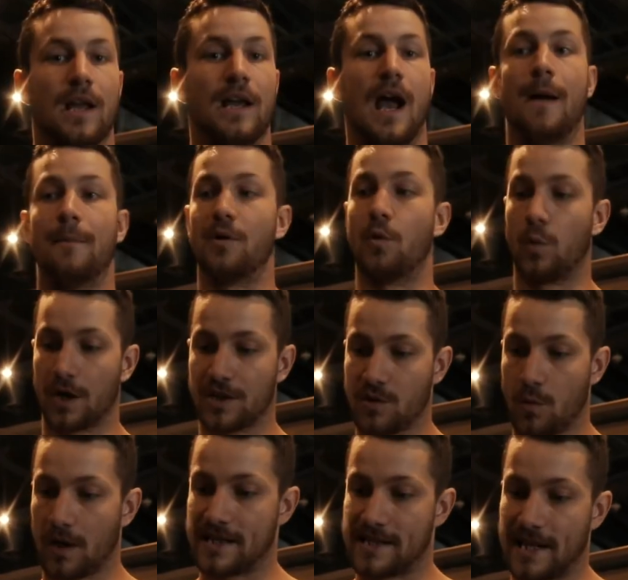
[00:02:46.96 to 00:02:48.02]
you're like, I'm gonna work
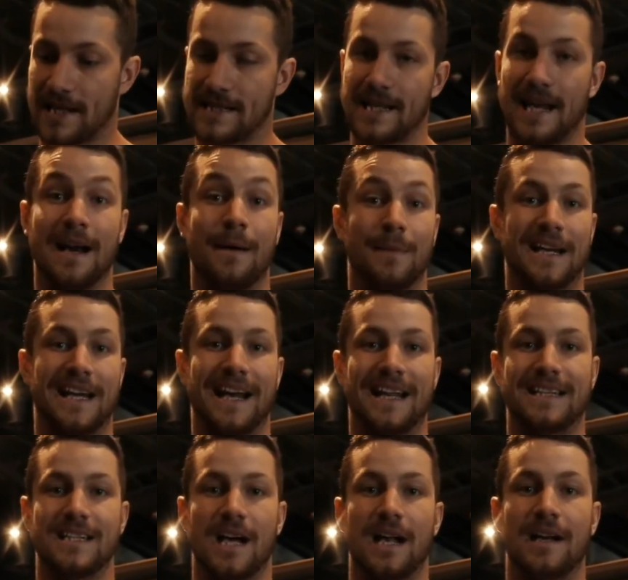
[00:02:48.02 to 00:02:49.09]
towards this and I'm gonna get
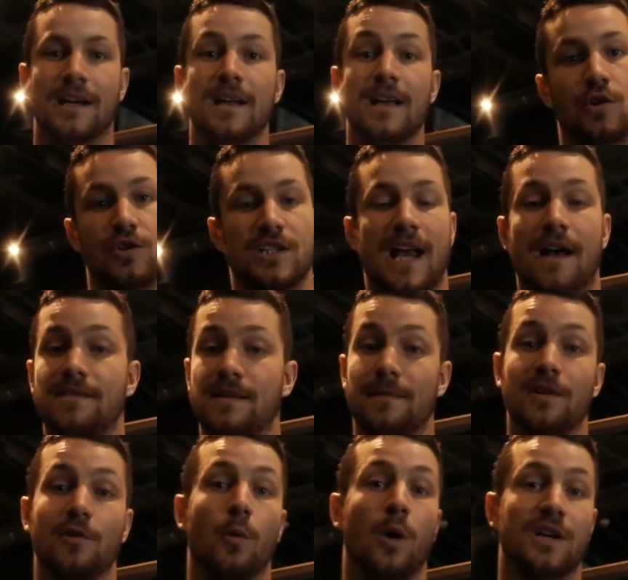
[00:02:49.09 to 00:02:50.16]
it done. So just have
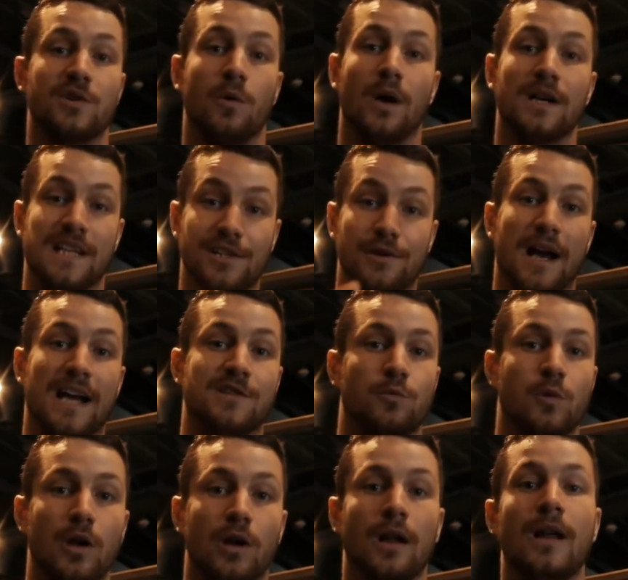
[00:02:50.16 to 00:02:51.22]
something to work towards and you guys
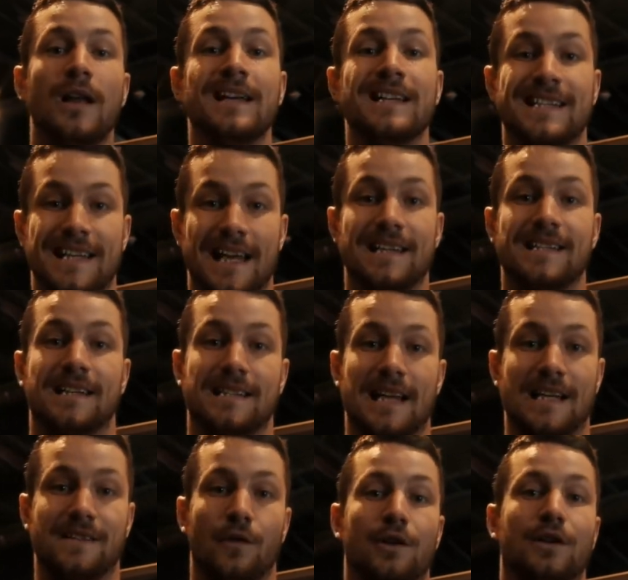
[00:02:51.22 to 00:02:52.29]
will stay
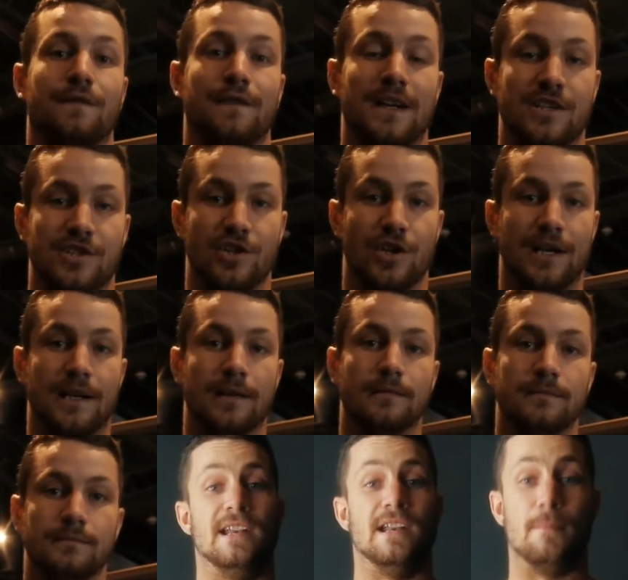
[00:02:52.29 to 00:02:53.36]
successful on your fitness journey.
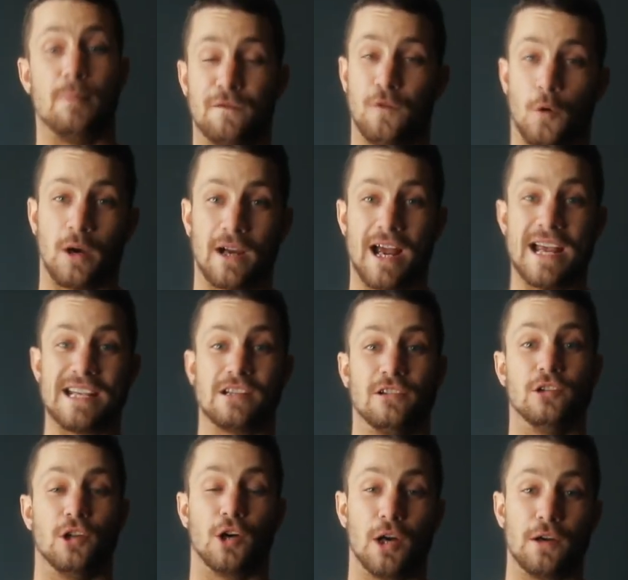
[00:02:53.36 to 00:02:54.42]
Number four, guys,
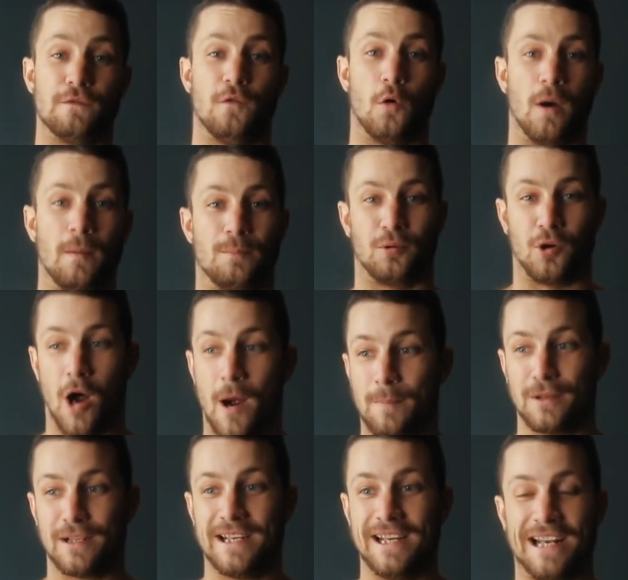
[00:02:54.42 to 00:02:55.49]
learn form
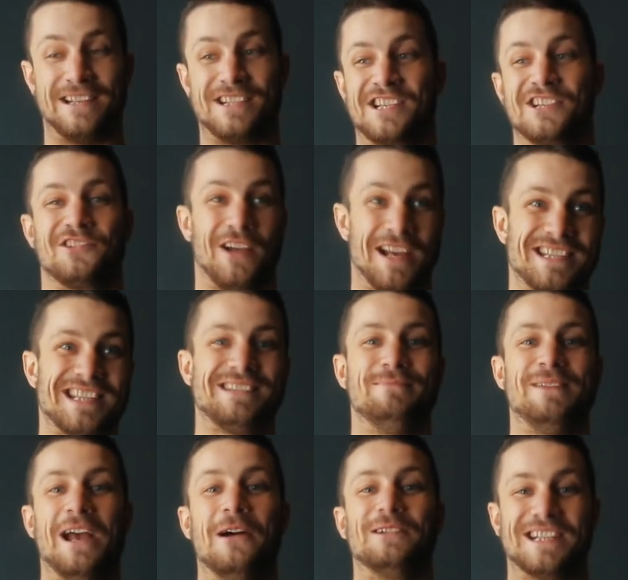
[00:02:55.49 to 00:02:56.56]
properly. It stresses
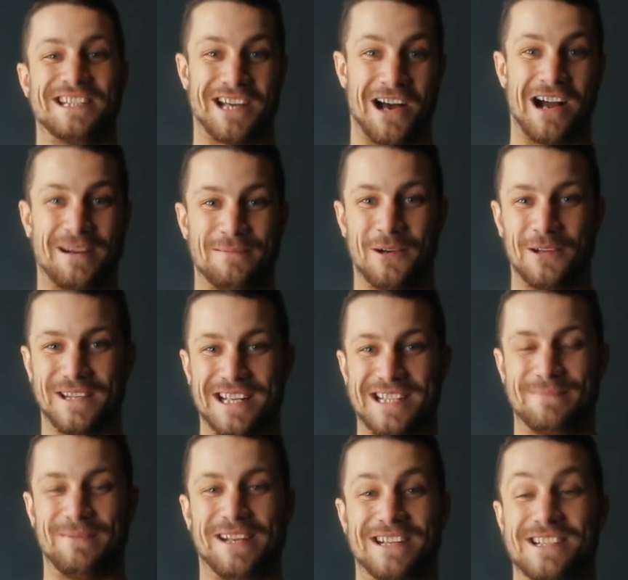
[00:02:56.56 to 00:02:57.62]
me out to talk about
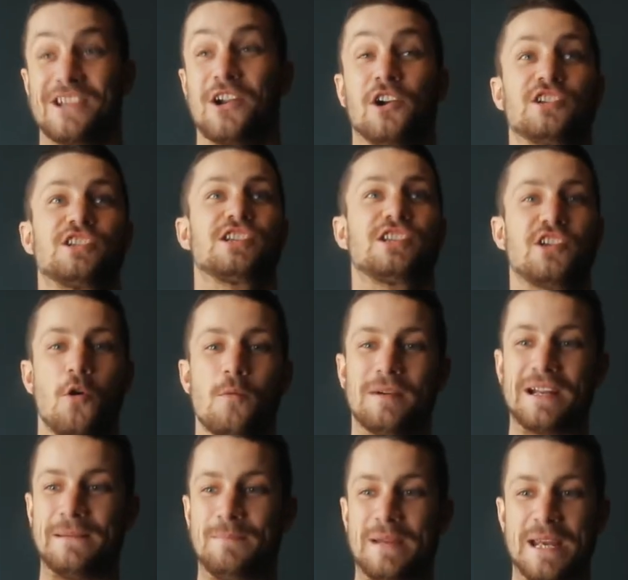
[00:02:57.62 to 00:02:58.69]
this because there are so
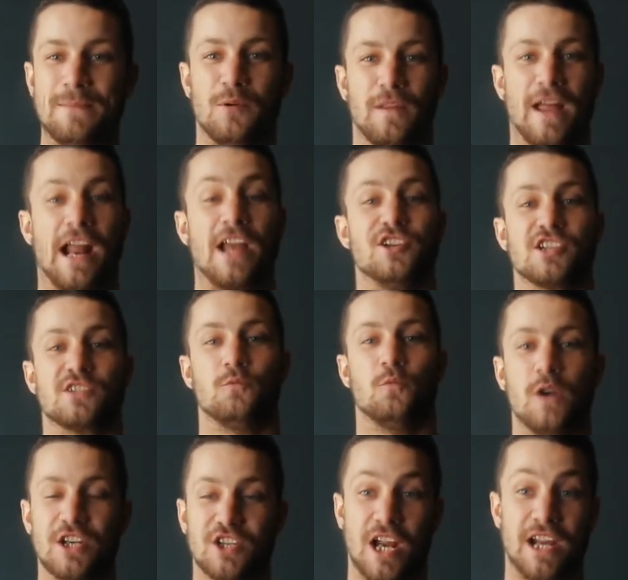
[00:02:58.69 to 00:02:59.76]
many people that I just
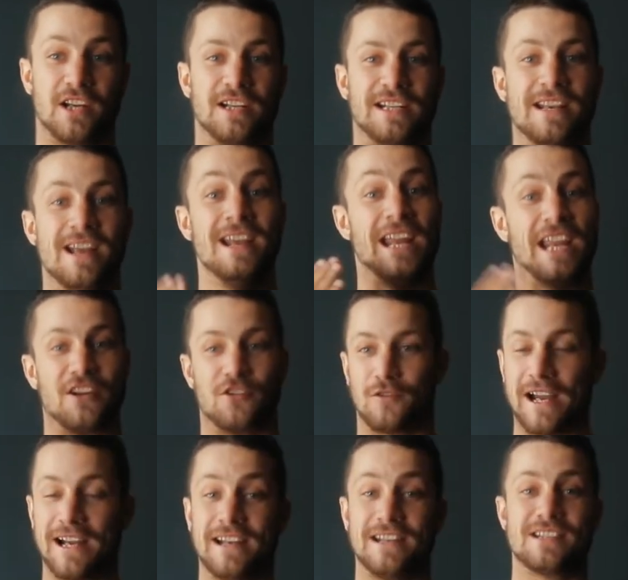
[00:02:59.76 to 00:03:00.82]
wish I could
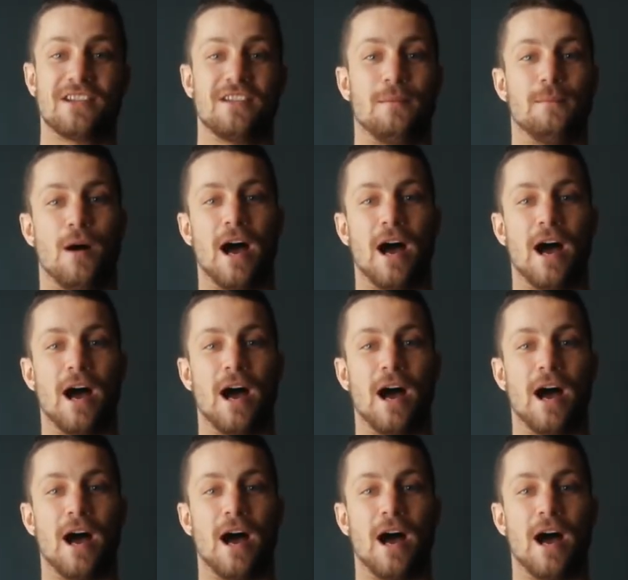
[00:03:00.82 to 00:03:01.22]
ingrain it into their